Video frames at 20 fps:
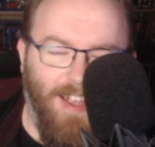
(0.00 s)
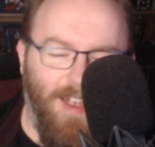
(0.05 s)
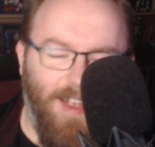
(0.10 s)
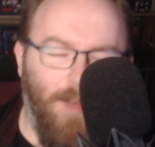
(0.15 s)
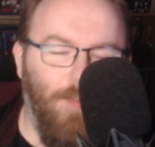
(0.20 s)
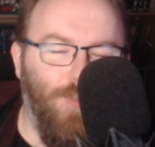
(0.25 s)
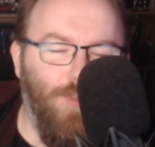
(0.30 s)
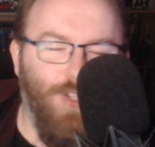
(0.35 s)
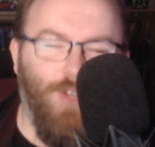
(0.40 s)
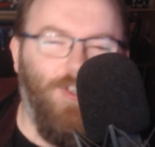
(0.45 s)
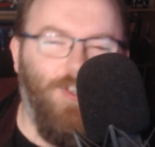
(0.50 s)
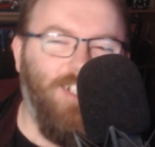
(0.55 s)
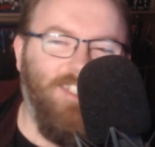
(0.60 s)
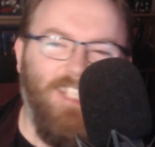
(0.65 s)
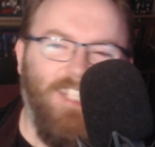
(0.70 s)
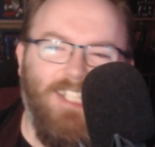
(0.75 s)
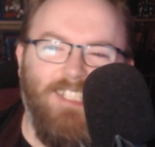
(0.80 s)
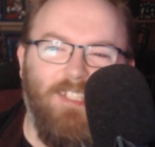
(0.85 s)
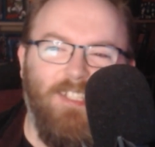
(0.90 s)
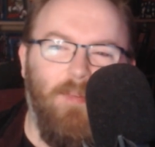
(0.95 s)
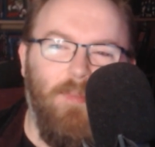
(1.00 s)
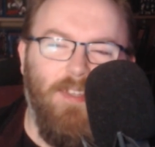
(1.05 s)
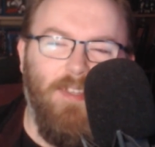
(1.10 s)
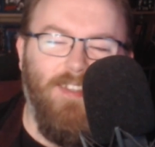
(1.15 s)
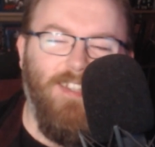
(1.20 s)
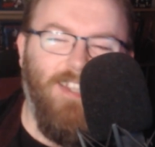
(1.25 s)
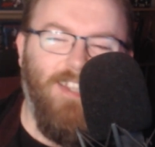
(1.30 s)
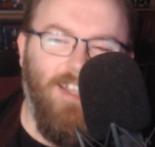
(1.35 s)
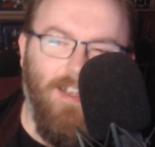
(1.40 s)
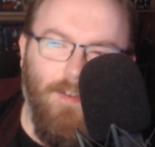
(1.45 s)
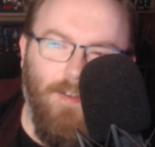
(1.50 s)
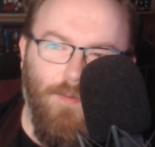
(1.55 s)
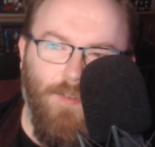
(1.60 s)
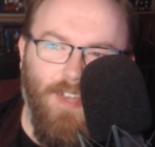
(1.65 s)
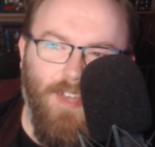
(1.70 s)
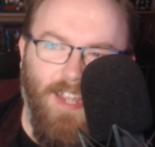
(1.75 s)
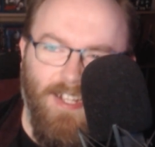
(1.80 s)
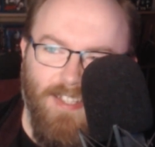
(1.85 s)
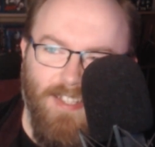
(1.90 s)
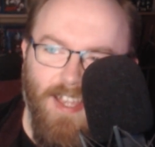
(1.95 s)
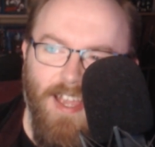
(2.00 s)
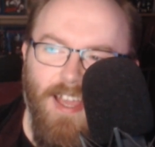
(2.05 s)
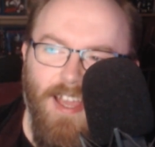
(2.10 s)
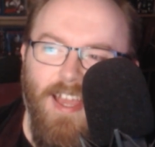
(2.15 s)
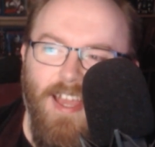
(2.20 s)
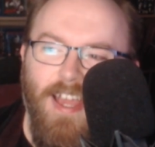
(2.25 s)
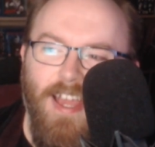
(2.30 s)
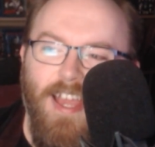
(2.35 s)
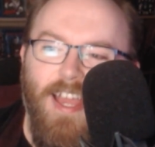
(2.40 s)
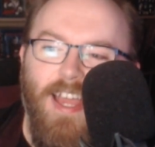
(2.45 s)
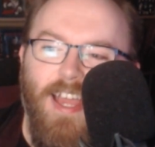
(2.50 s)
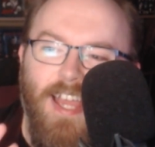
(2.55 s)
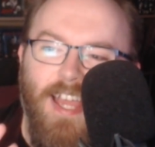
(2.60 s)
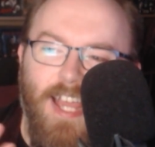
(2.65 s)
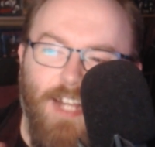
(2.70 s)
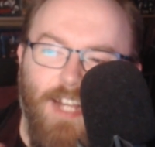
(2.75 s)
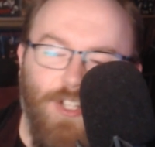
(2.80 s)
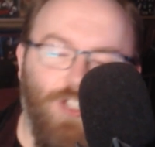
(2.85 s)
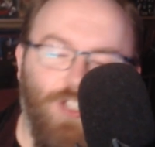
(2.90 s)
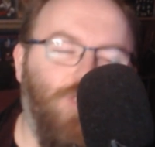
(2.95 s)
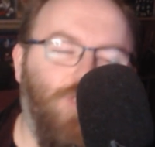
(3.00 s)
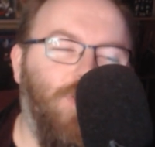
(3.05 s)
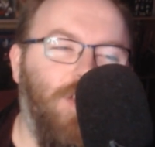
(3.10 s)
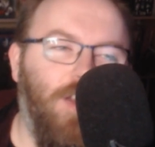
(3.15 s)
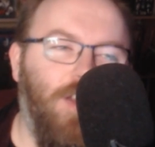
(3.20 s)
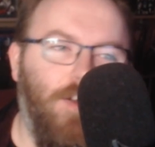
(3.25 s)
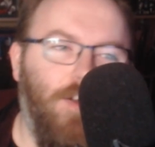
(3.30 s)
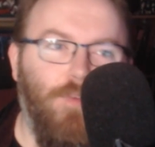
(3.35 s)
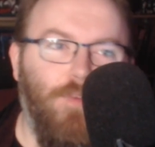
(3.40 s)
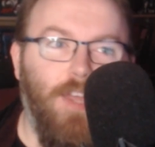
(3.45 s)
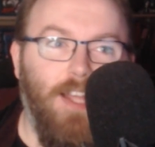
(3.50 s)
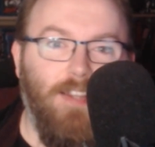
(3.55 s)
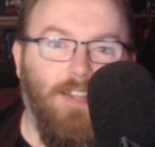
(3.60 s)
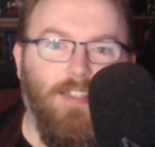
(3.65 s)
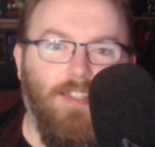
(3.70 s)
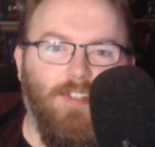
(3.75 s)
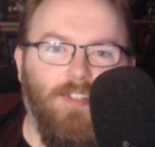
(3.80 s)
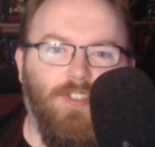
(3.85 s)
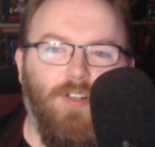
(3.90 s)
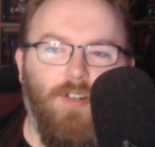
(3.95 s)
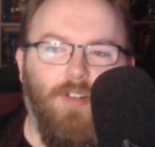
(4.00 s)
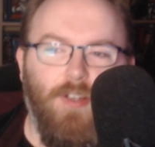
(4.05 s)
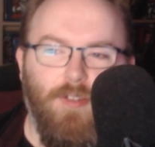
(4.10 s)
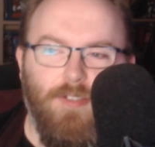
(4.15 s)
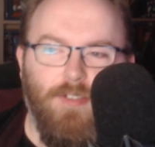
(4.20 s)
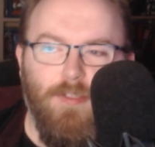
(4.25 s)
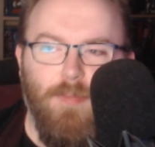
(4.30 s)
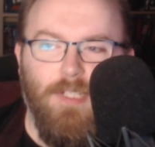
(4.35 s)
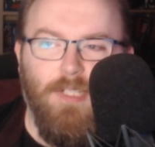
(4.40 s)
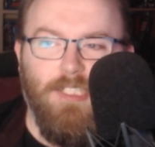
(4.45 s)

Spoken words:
I'm sure I said something to that effect. And sure enough, it did turn out to be